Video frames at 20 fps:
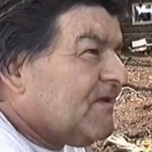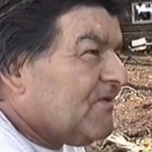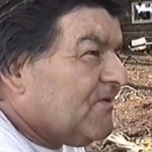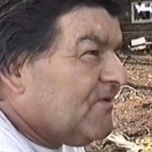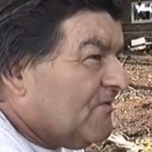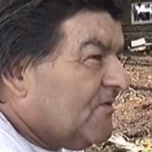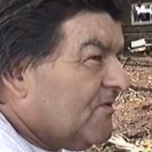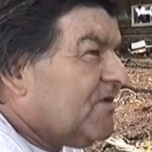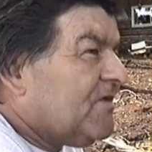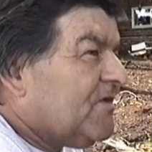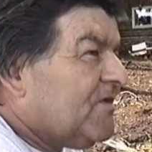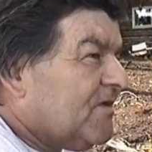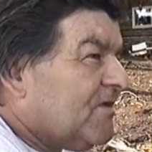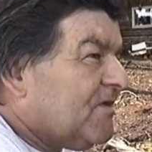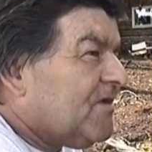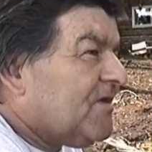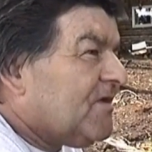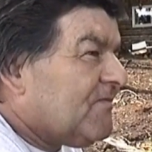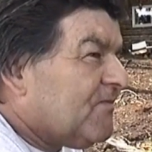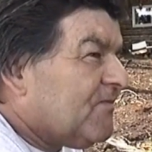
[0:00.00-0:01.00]
So he
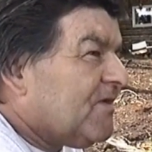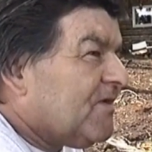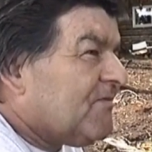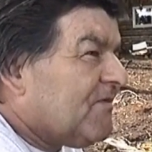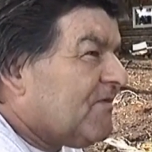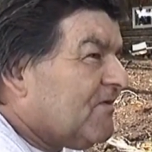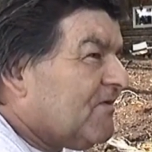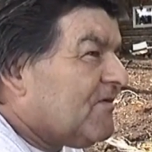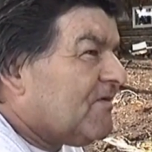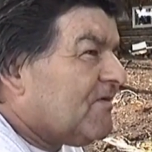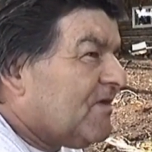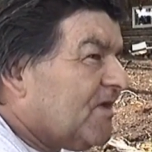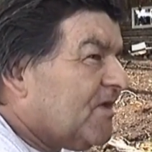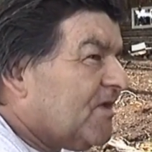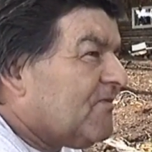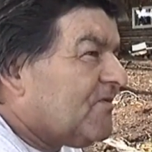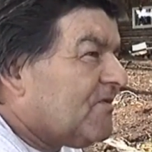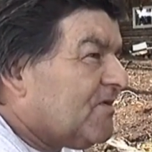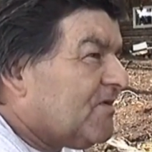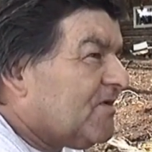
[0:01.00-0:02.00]
did have time to learn
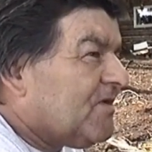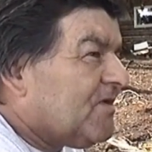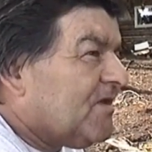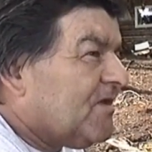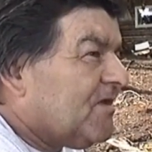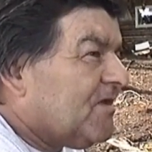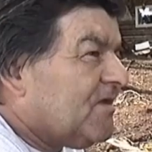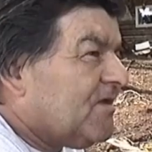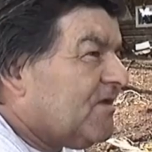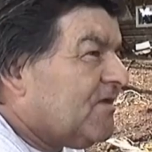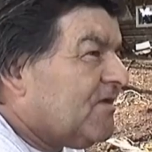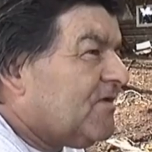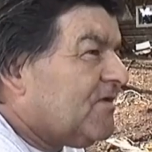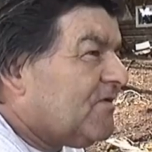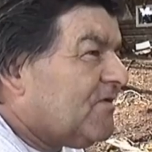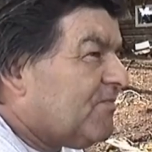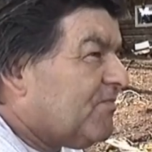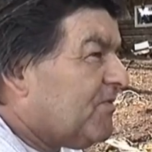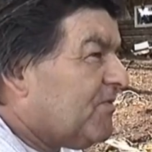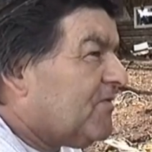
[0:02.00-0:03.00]
languages, and he
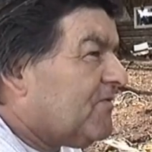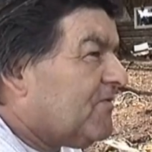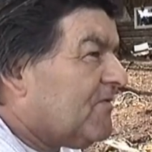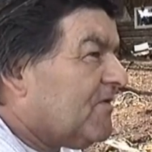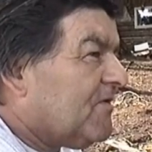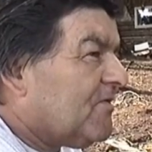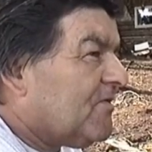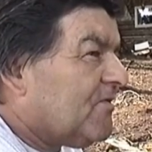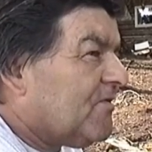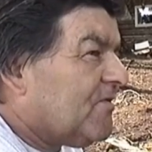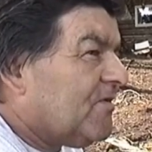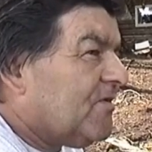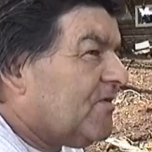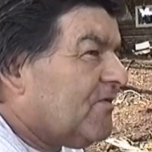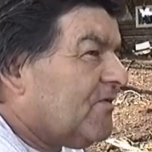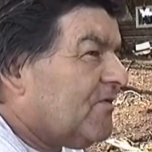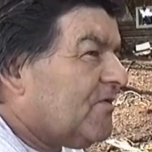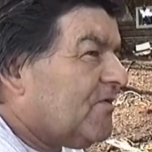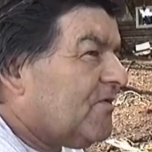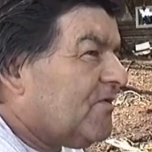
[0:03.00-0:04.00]
could speak Russian, he
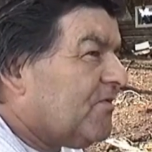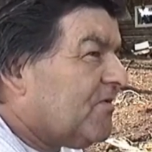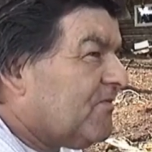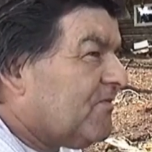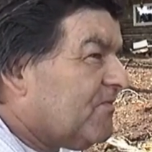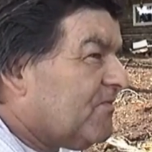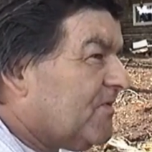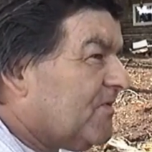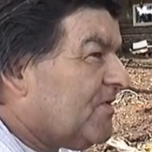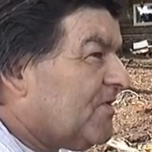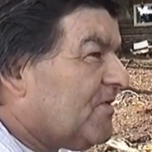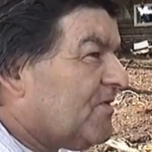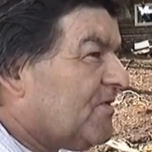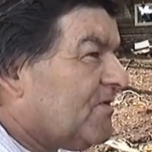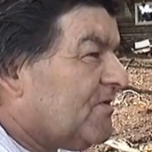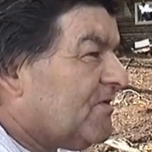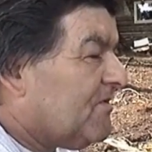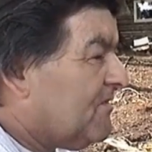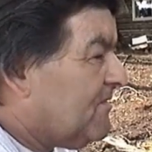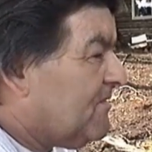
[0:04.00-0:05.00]
could speak
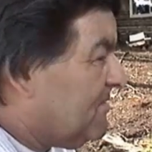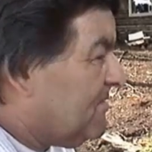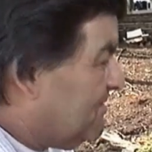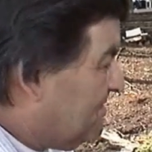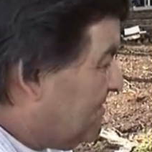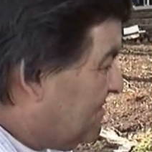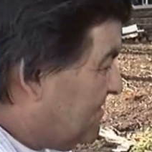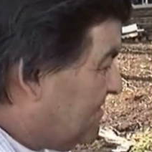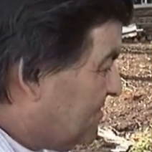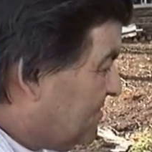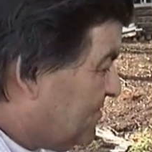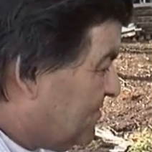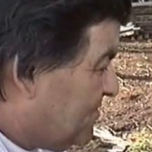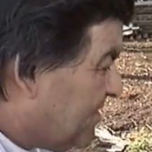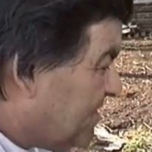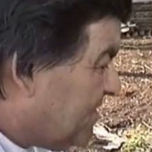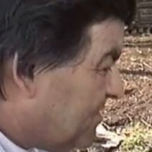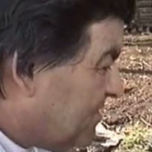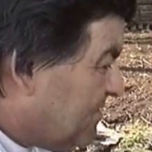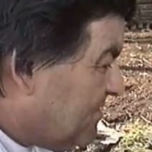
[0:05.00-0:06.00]
Finnish,
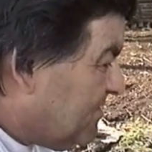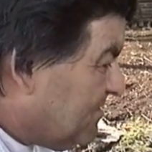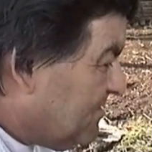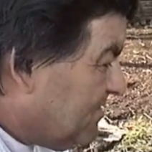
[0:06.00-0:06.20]
Swede.